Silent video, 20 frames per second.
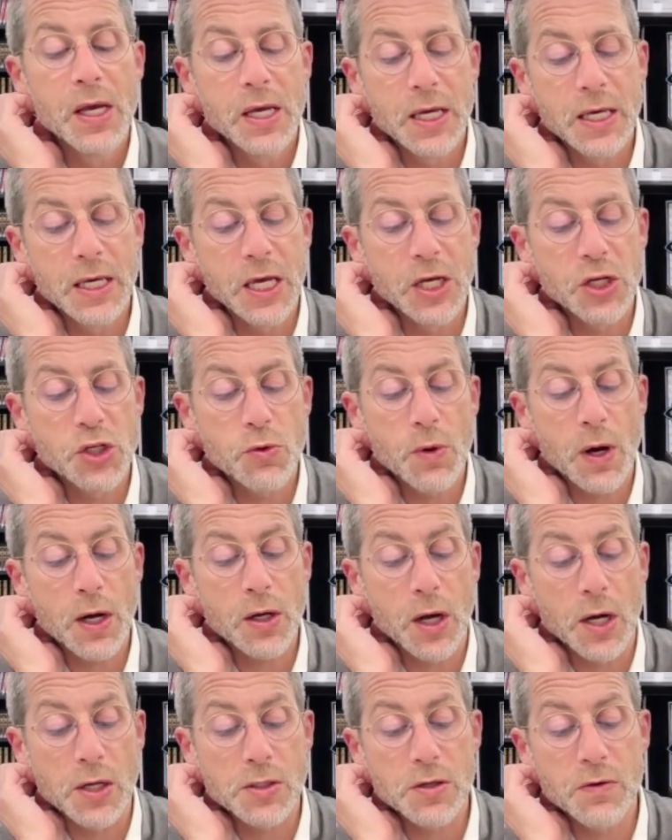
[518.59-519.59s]
Hikishu
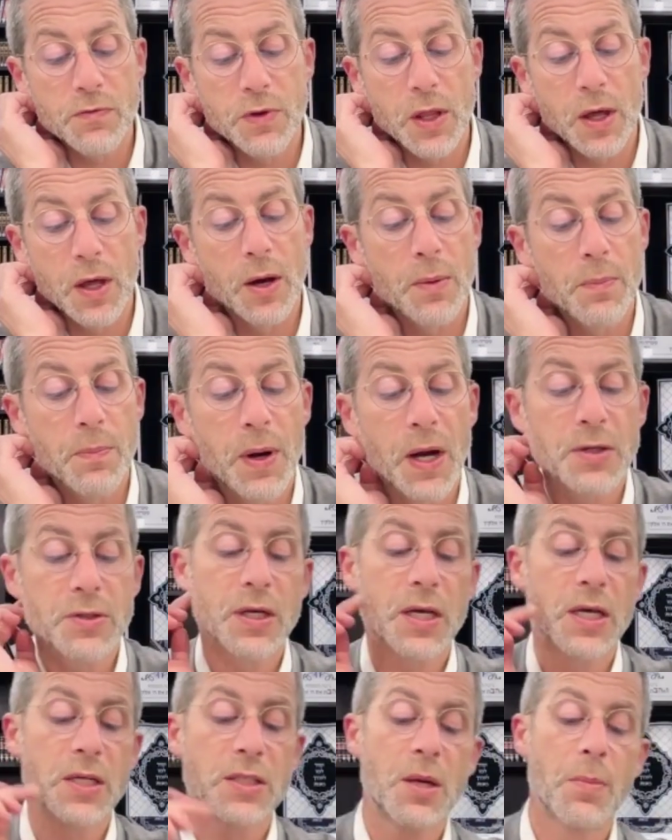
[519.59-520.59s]
akasav, the
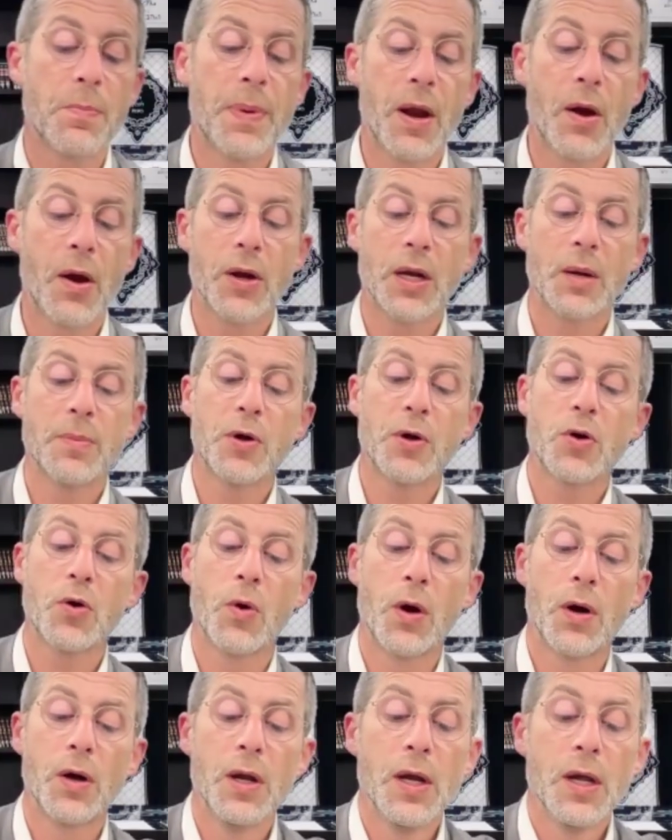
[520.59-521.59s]
pasuk is comparing a
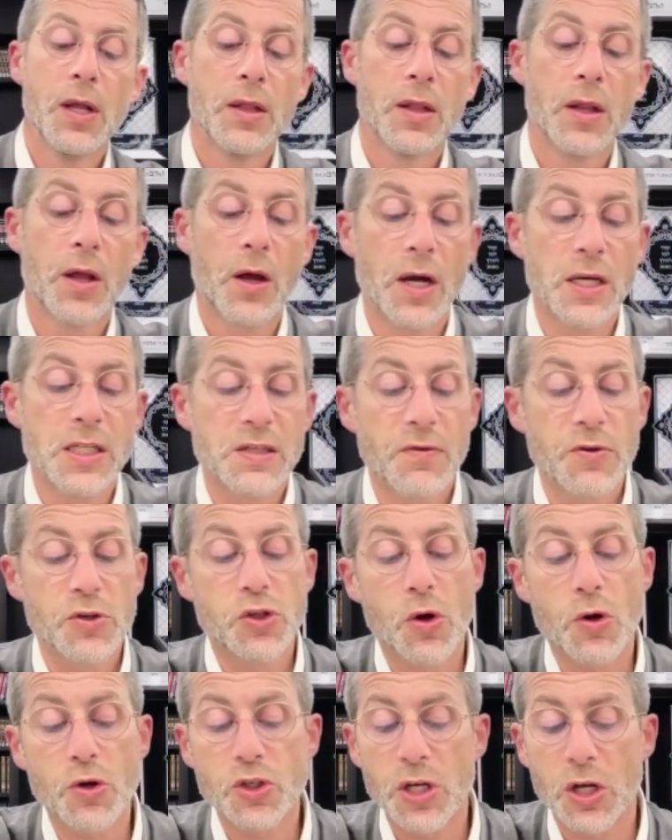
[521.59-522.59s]
bechor.
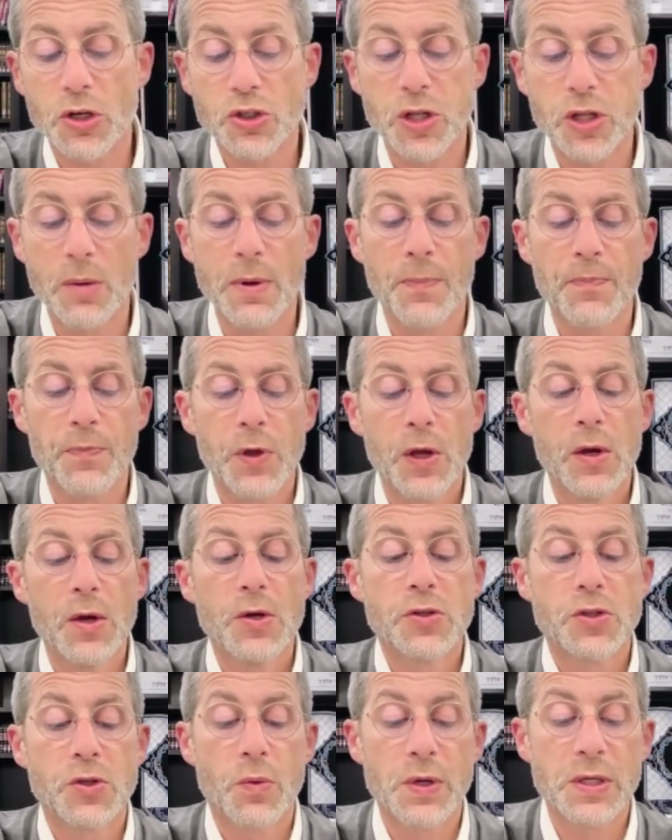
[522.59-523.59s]

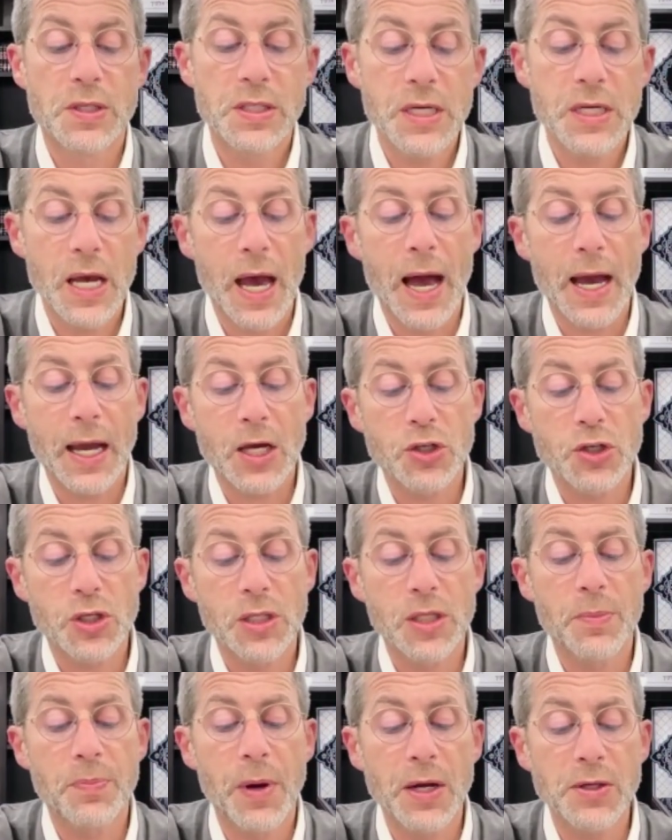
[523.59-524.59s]
So we see a hekesh
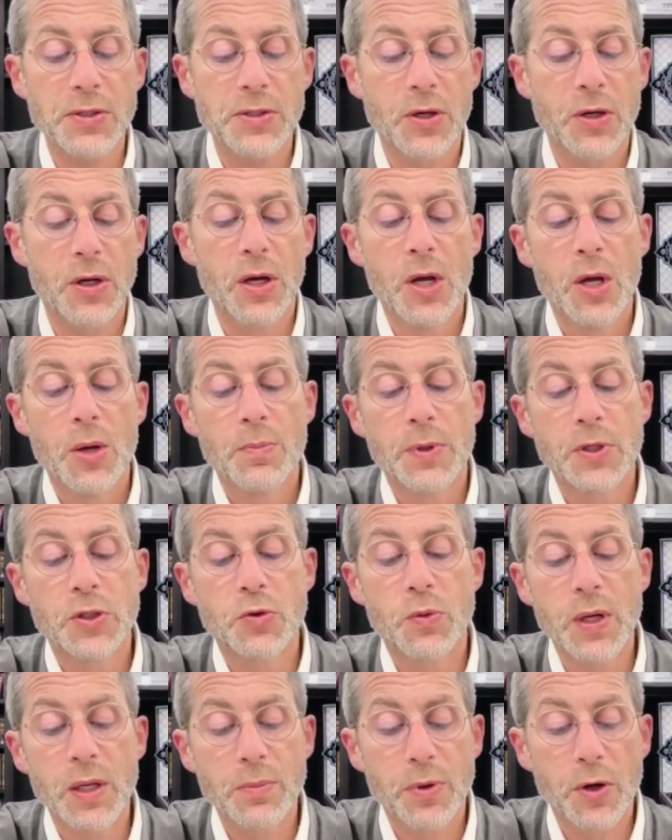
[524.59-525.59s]
in the pasuk
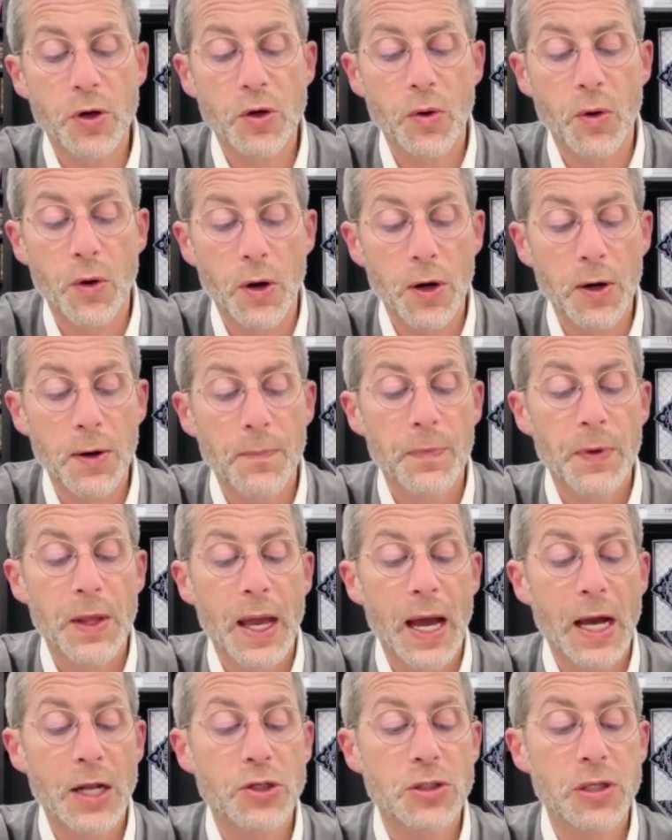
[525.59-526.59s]
between bechor
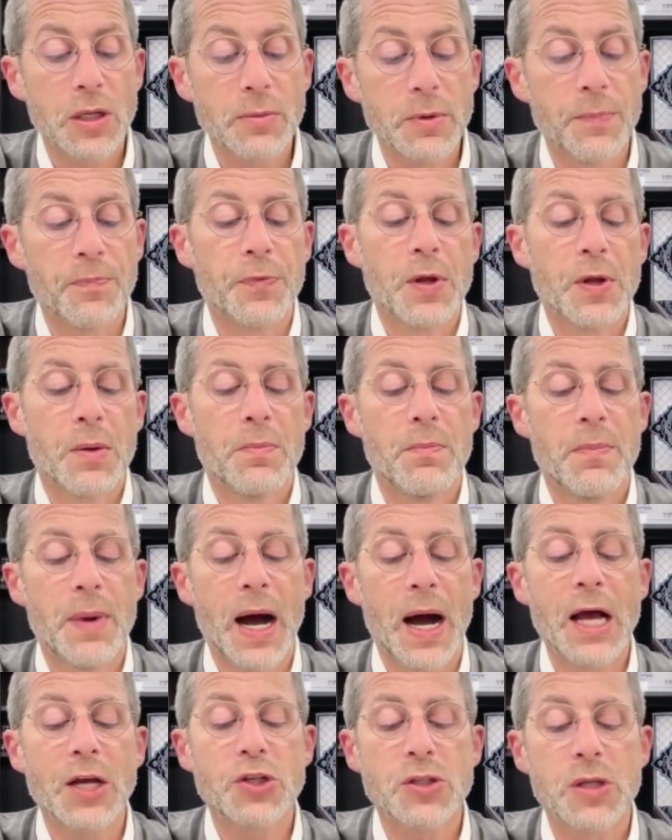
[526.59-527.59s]
and shlamim.
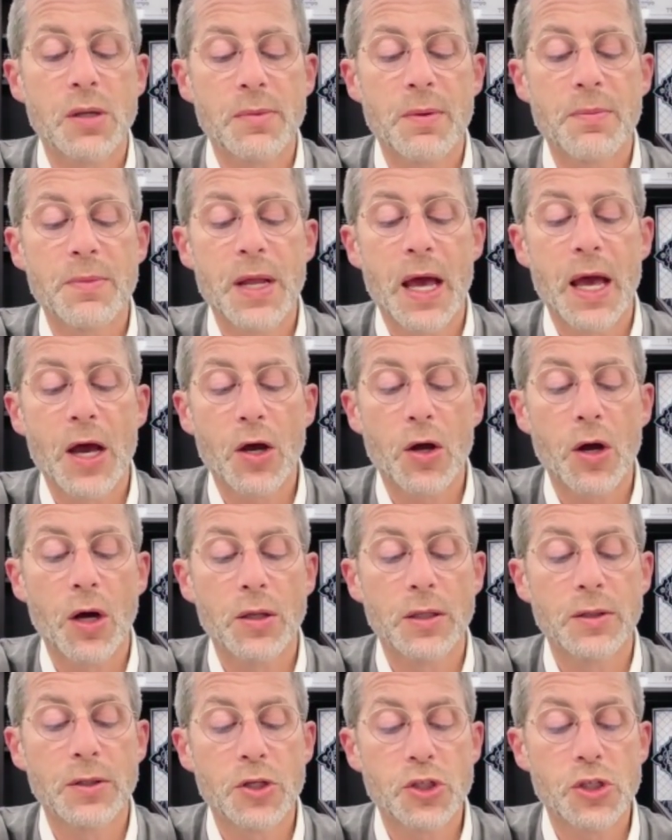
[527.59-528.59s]
Ma shlamim
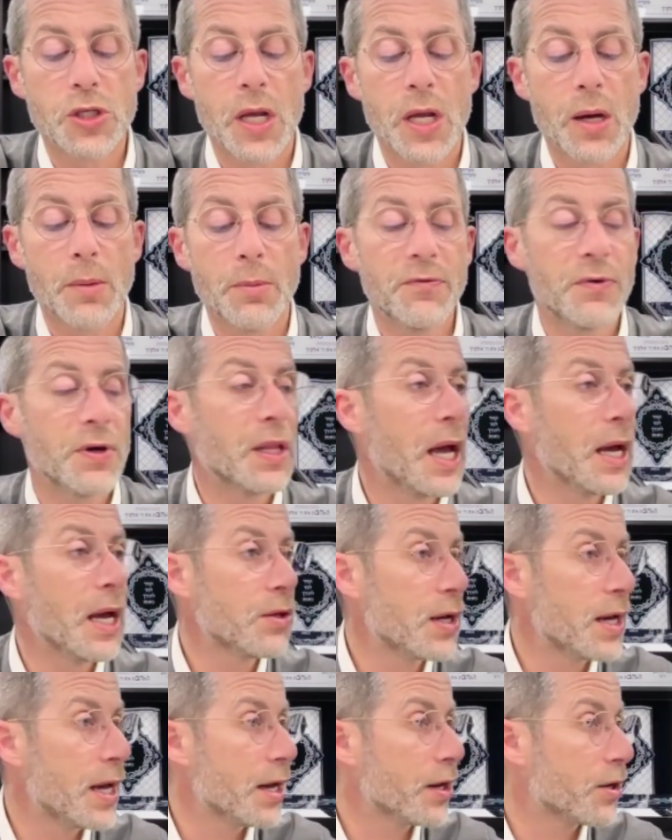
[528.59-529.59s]
ne'echalon l'shnei yamim
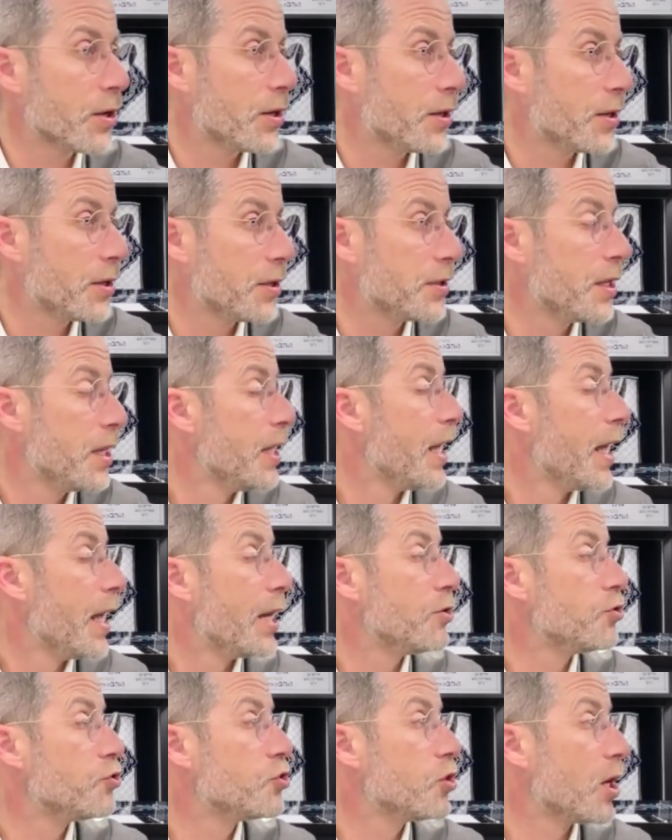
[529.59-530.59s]
v'layla echad.
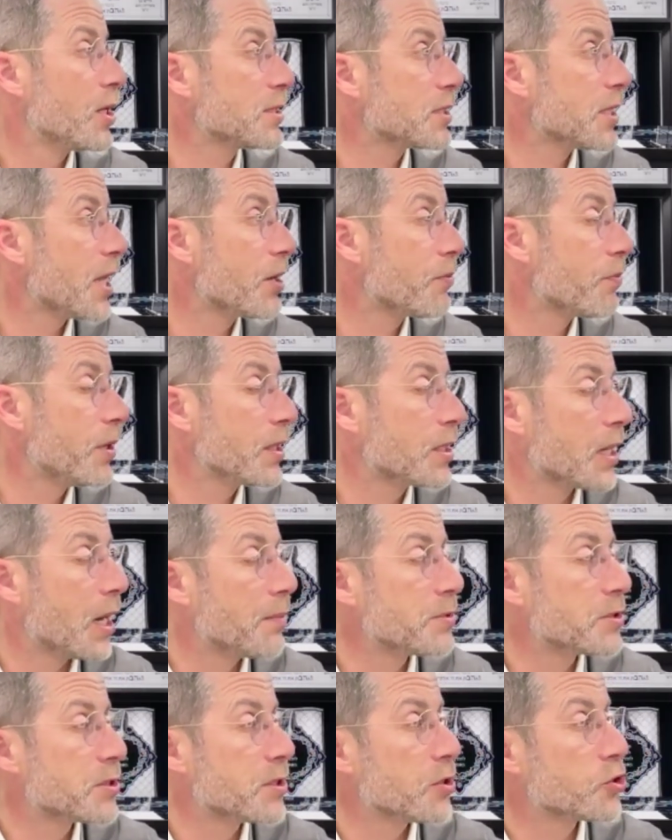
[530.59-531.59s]
And just like when it
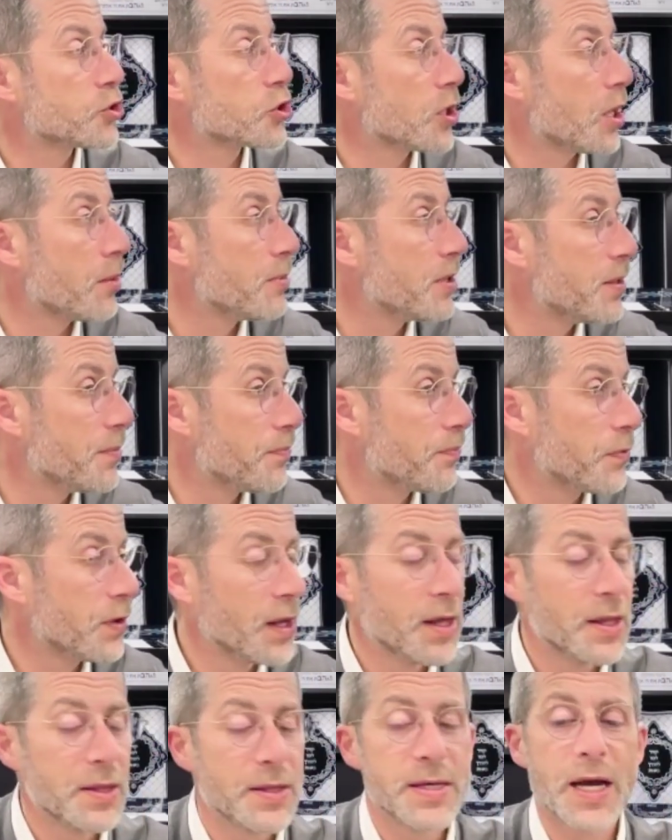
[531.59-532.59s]
comes to shlamim,
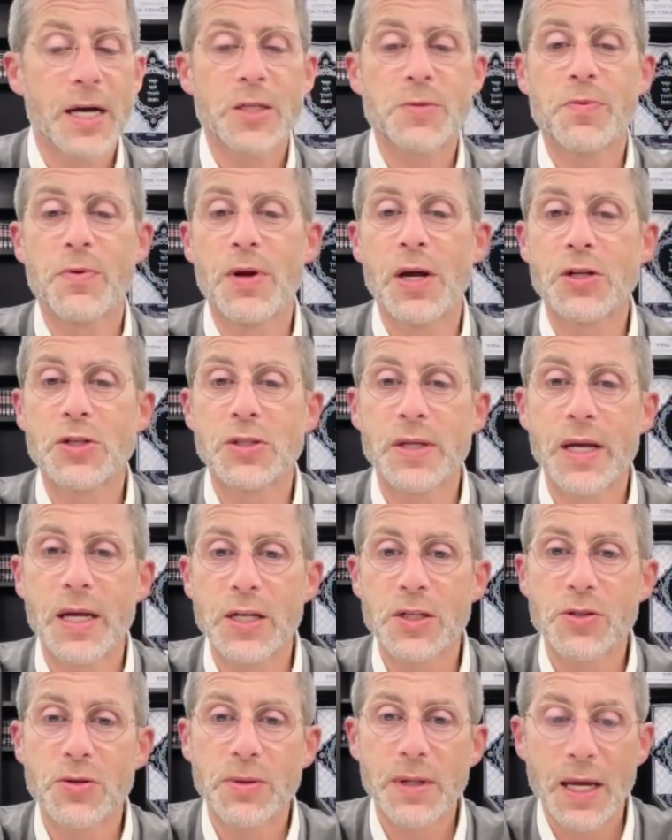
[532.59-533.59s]
the expiration date
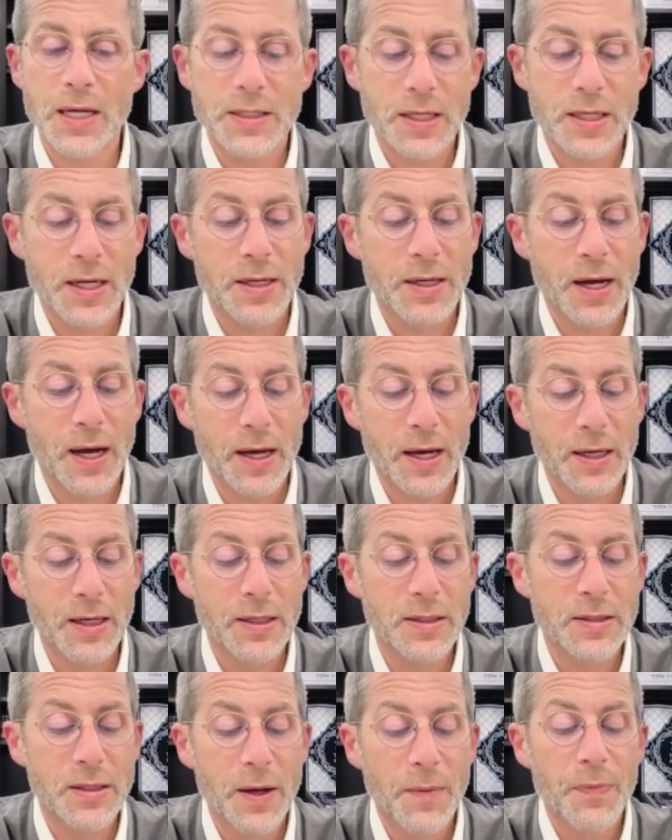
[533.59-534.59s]
is 2 days and a
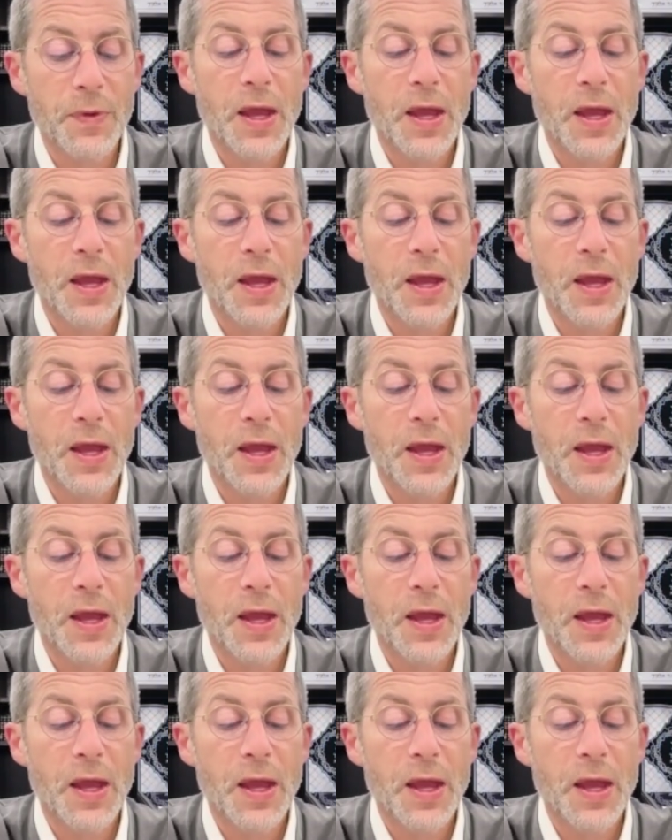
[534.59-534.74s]
night.